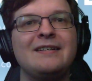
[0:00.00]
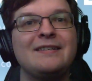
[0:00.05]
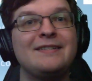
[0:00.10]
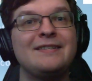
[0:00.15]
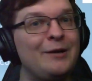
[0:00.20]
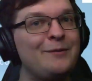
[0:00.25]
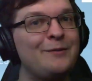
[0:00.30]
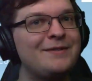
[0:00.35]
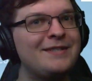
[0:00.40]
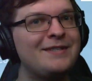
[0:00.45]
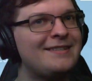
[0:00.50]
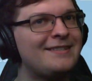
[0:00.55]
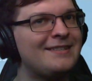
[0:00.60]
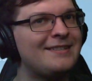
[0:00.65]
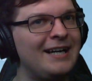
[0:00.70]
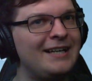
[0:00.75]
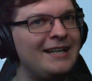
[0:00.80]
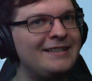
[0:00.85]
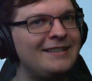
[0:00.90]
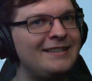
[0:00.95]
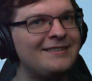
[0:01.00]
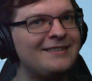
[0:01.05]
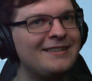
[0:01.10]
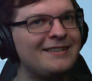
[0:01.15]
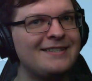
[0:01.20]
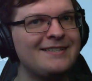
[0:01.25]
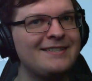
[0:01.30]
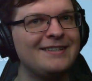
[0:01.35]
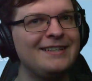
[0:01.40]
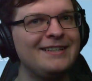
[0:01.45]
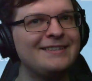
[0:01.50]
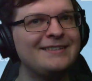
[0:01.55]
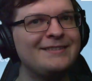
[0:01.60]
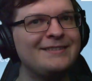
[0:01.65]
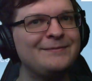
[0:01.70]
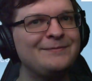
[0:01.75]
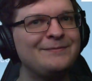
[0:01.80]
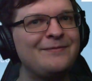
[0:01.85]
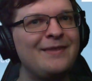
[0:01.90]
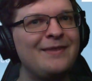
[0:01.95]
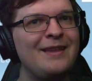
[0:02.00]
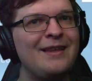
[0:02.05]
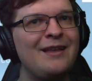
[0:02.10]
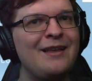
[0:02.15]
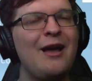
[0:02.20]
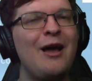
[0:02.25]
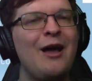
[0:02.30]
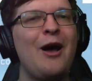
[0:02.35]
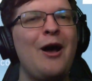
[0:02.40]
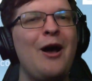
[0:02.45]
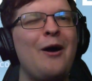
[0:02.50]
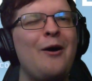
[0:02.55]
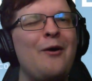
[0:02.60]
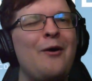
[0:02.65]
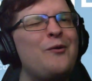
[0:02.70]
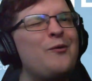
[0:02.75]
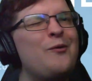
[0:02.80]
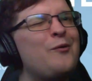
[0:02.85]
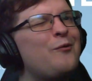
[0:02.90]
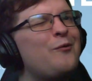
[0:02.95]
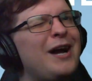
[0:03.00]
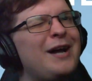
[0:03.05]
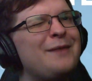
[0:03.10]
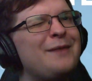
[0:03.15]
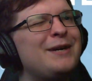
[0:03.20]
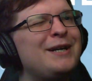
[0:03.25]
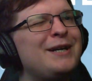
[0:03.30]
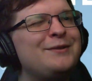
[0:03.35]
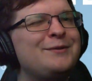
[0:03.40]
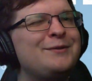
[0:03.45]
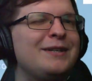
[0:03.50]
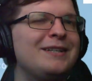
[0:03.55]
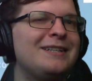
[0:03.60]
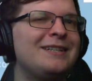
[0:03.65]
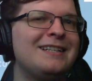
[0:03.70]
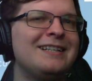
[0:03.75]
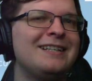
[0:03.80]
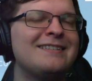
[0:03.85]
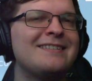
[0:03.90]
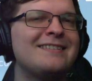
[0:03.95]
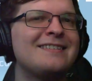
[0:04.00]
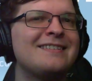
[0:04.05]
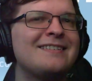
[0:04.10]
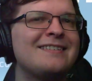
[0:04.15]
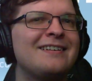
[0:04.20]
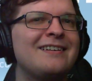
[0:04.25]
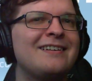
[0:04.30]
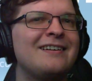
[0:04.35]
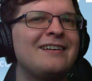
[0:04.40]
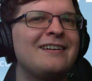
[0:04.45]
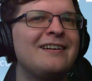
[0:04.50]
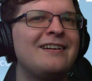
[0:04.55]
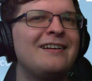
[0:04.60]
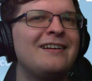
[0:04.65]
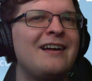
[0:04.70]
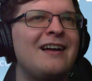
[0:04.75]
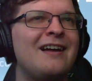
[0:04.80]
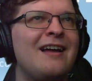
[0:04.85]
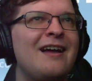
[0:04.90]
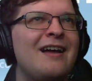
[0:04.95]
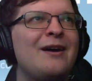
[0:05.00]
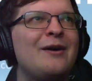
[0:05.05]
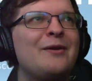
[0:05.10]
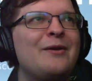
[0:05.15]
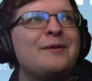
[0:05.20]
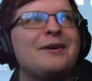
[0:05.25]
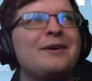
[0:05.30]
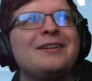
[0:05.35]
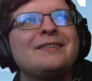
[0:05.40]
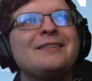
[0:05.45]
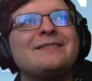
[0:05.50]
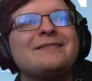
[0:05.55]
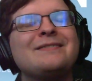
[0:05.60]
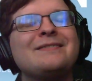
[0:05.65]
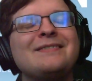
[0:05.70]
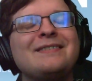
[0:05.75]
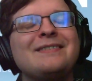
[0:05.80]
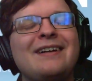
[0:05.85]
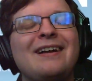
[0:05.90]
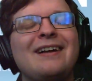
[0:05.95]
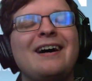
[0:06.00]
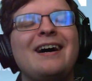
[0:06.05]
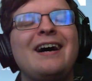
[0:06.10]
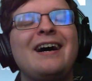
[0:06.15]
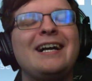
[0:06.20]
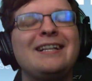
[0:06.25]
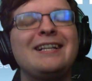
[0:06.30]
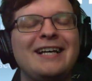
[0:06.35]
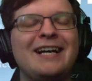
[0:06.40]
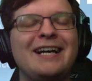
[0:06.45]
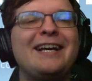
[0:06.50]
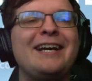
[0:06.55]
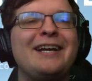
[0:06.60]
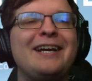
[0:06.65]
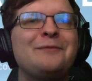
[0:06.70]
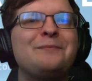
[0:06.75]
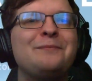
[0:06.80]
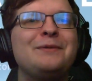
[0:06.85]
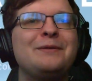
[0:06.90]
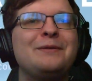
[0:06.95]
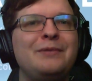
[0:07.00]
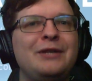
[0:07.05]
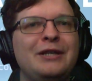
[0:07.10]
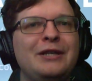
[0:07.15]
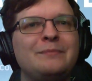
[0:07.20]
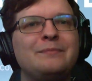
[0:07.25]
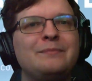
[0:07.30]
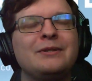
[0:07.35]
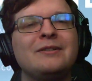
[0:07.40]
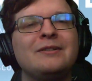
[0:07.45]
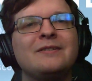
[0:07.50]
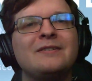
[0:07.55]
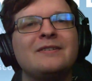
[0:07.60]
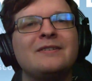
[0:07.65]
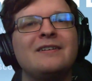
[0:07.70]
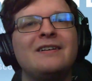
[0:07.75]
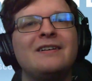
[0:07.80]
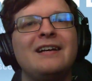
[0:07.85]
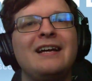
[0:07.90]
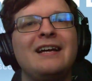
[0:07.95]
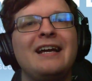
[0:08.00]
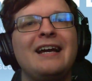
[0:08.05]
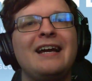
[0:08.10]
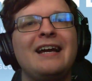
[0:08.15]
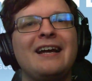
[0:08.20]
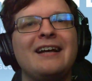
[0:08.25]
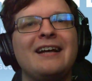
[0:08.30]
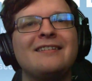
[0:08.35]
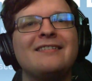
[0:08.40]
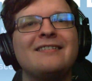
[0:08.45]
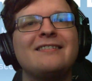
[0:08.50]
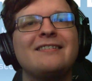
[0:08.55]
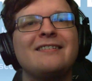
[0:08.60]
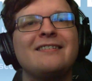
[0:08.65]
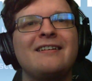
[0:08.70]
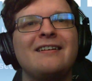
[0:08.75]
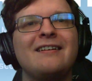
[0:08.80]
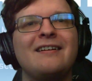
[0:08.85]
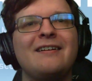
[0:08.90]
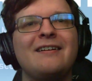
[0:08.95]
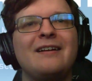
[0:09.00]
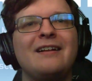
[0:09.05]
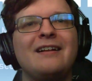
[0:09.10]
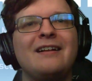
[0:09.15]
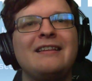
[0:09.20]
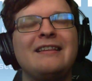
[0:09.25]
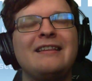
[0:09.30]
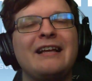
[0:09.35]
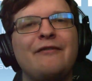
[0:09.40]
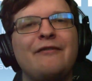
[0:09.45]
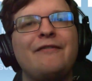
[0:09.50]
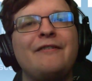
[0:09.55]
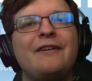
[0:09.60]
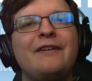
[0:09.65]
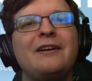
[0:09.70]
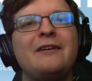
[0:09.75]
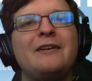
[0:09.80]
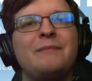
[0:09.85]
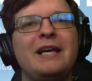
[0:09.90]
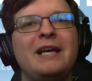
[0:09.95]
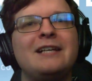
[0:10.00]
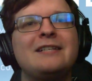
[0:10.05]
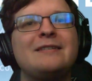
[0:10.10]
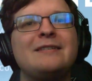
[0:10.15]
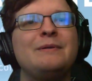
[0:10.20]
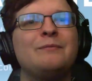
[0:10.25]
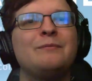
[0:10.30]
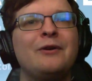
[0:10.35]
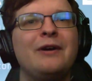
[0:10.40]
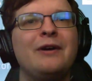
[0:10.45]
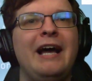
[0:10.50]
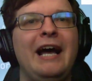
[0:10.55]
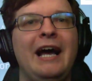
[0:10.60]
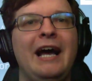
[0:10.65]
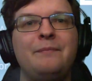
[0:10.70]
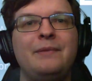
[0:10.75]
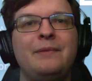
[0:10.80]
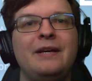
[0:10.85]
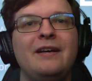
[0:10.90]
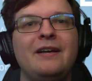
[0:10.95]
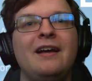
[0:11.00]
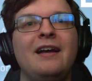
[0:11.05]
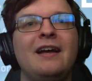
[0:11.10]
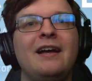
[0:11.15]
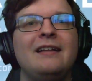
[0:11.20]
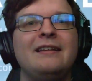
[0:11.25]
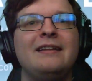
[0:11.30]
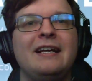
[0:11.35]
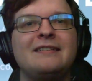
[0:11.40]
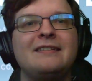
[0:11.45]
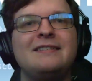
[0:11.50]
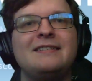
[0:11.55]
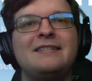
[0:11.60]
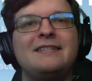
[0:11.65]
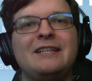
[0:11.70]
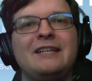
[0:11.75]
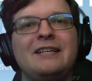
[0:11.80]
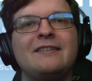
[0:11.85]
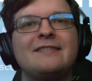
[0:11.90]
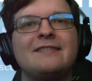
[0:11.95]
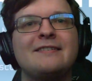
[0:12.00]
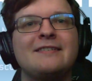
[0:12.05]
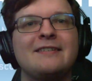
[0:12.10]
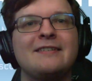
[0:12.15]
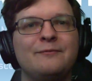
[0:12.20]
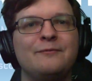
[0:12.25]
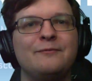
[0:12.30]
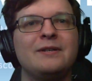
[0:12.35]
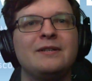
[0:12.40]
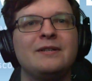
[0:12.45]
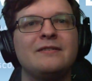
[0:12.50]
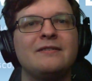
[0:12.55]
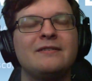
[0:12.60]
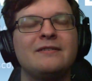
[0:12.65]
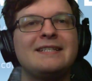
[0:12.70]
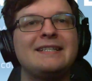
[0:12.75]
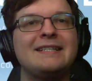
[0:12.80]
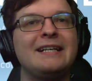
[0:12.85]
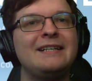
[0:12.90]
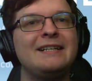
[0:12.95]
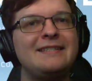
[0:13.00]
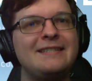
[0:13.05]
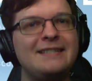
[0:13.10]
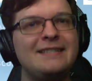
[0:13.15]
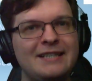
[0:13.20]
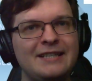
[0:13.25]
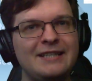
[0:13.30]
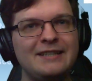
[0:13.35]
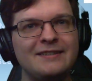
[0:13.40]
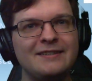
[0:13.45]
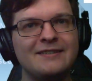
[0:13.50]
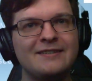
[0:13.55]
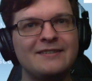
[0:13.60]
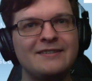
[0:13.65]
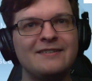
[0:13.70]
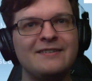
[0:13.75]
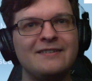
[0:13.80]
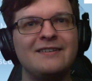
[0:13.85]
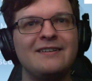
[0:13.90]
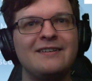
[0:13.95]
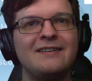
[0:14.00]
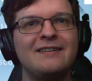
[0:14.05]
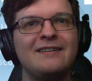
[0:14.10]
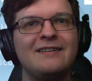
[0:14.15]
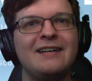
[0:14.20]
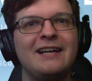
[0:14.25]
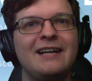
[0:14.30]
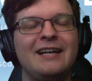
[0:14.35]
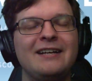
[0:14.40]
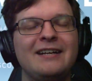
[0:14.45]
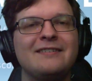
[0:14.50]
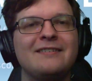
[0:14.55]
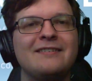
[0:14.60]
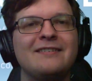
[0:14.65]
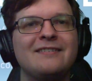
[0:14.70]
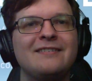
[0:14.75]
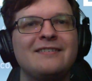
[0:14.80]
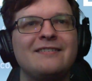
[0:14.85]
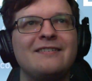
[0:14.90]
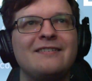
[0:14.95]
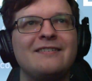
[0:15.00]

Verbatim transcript: Sounds exciting, doesn't it? Why am I doing this? Well, I like helping people, and nothing makes me more happy than seeing someone succeed and